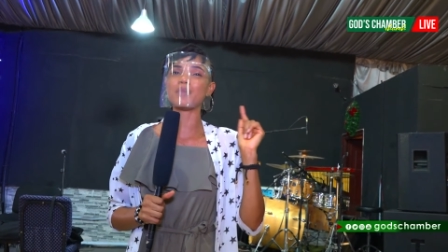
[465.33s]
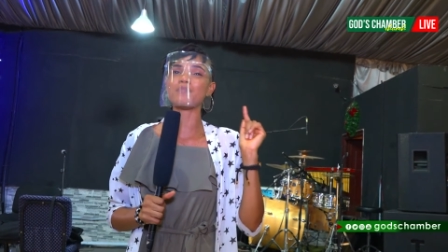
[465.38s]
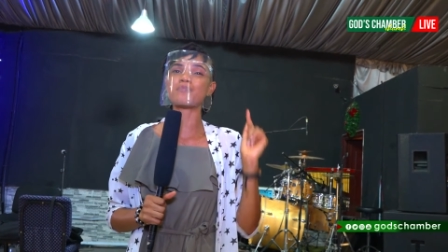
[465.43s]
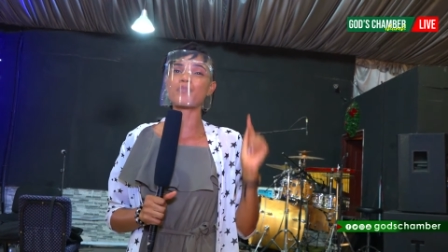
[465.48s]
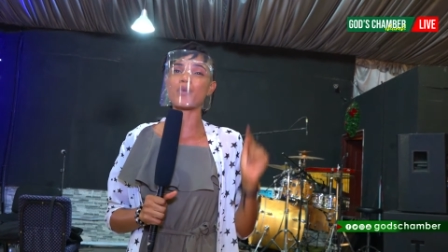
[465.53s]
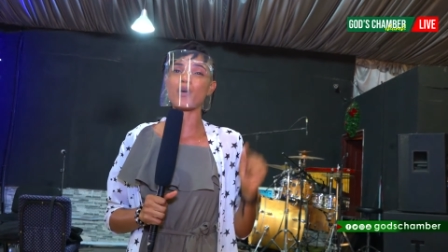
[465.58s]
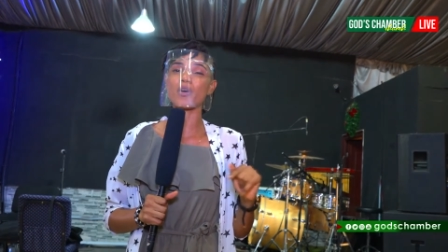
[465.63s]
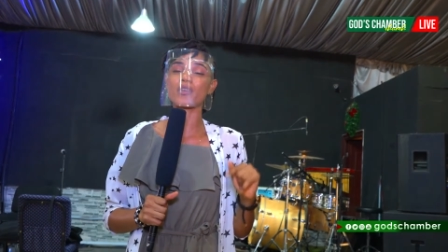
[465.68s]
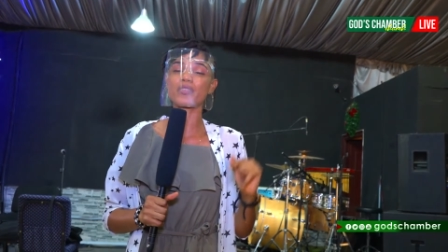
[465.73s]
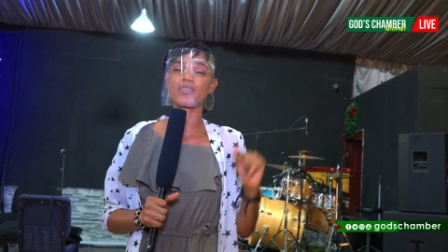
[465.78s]

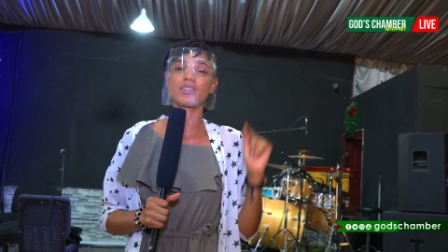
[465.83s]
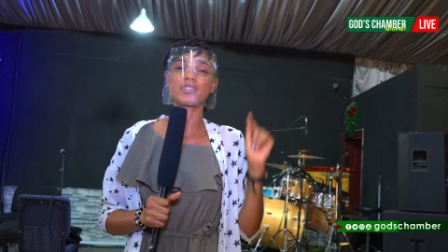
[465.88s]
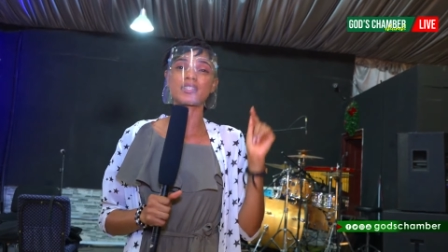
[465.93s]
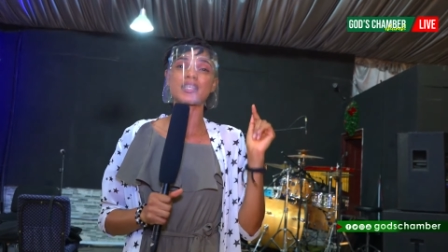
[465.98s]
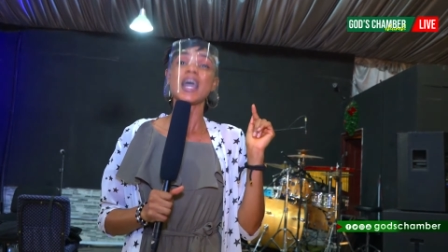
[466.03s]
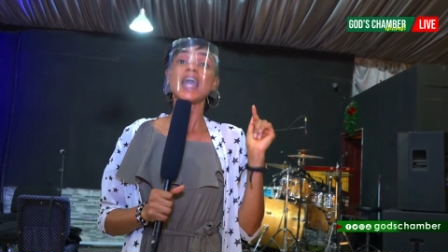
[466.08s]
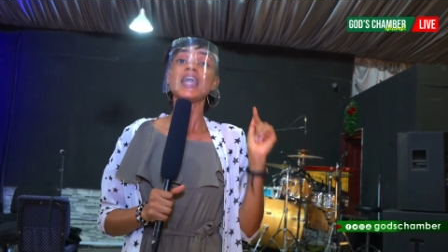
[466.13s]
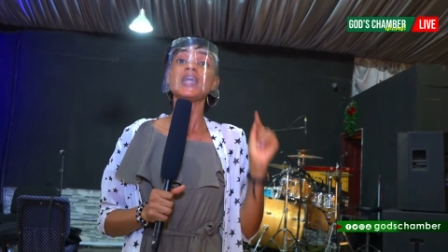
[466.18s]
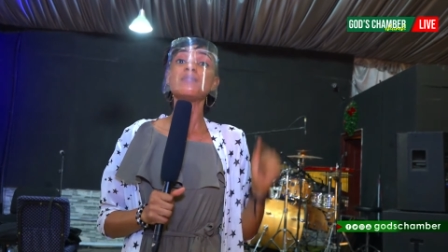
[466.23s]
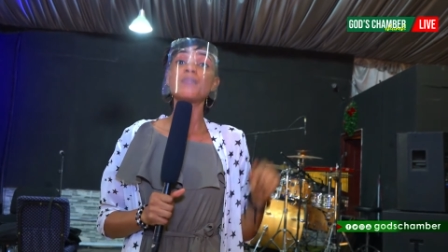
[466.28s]
important
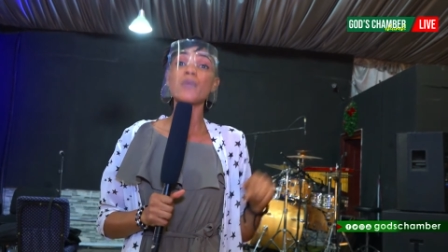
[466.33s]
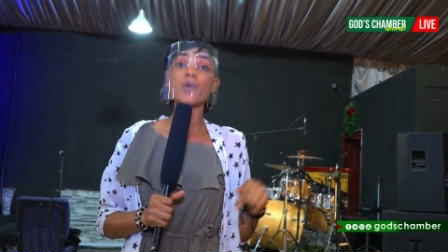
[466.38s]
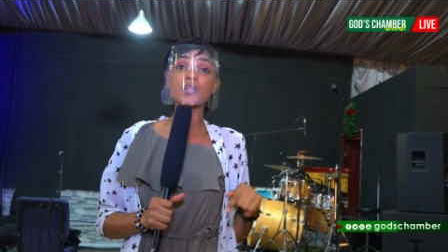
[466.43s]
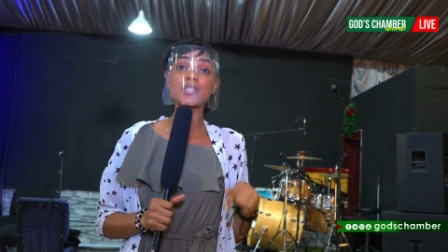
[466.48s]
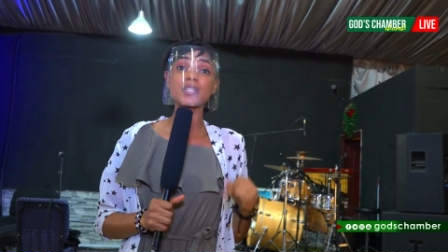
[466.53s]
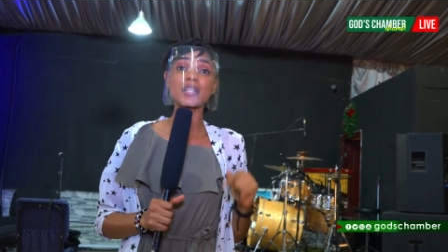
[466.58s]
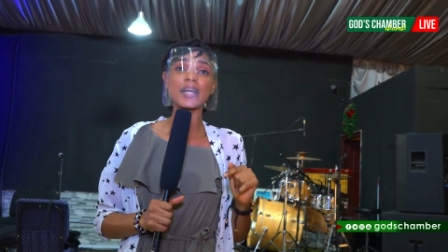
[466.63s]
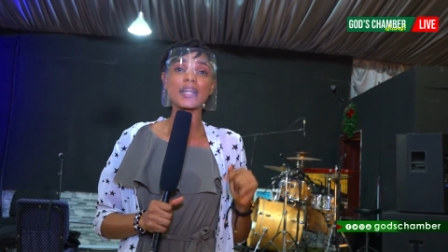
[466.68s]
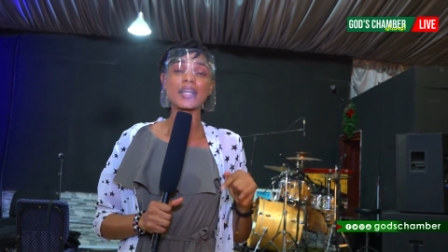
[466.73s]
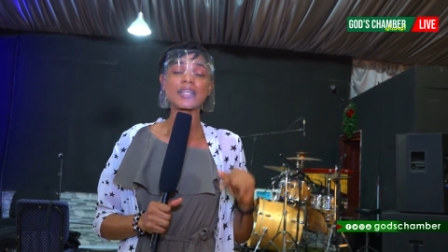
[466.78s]

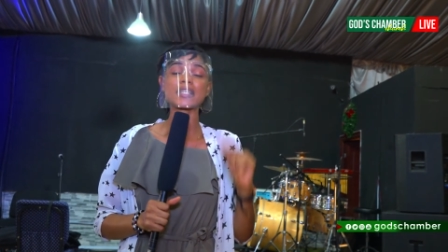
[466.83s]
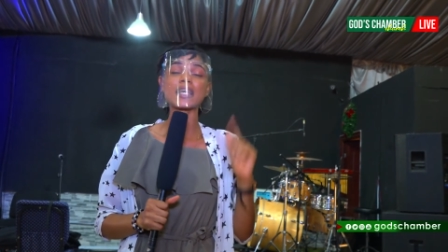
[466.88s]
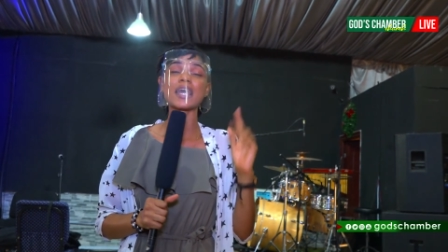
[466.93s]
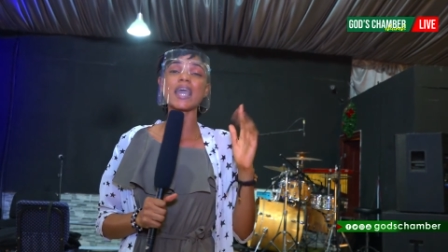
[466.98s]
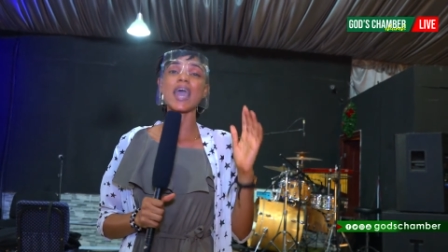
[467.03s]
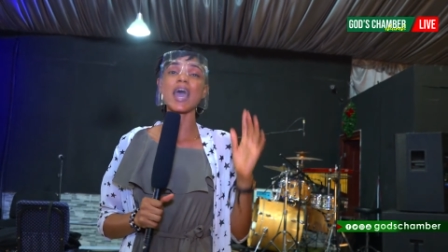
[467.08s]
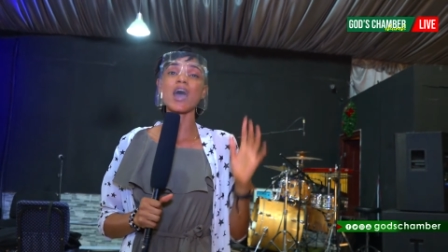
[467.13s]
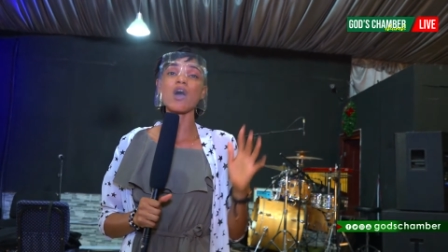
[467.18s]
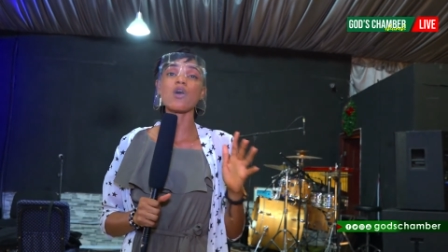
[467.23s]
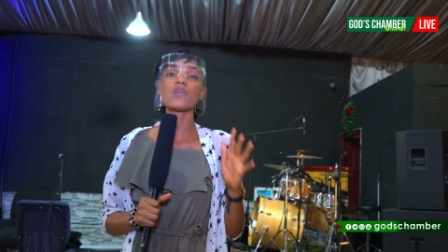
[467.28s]
important like they say
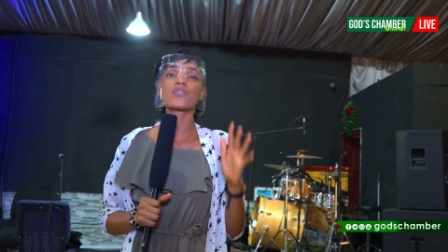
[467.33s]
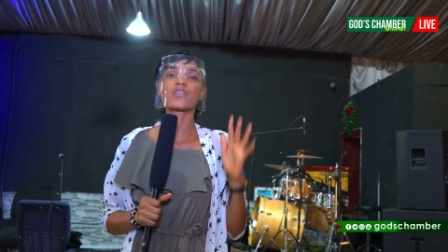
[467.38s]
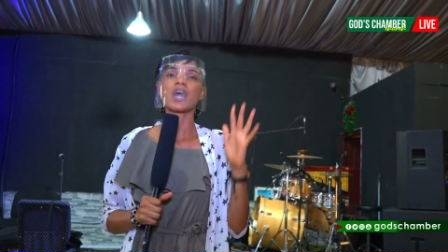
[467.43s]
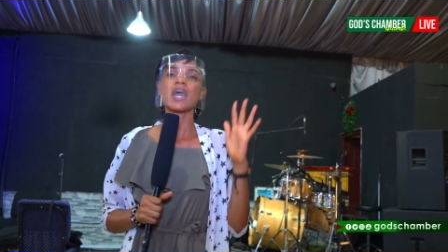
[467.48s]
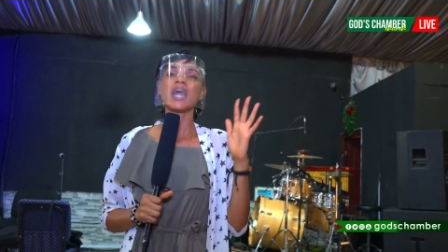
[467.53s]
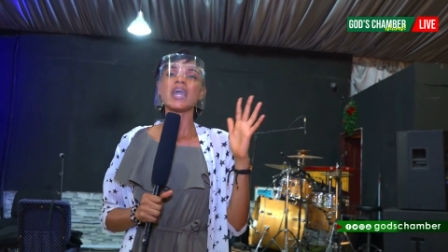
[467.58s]
health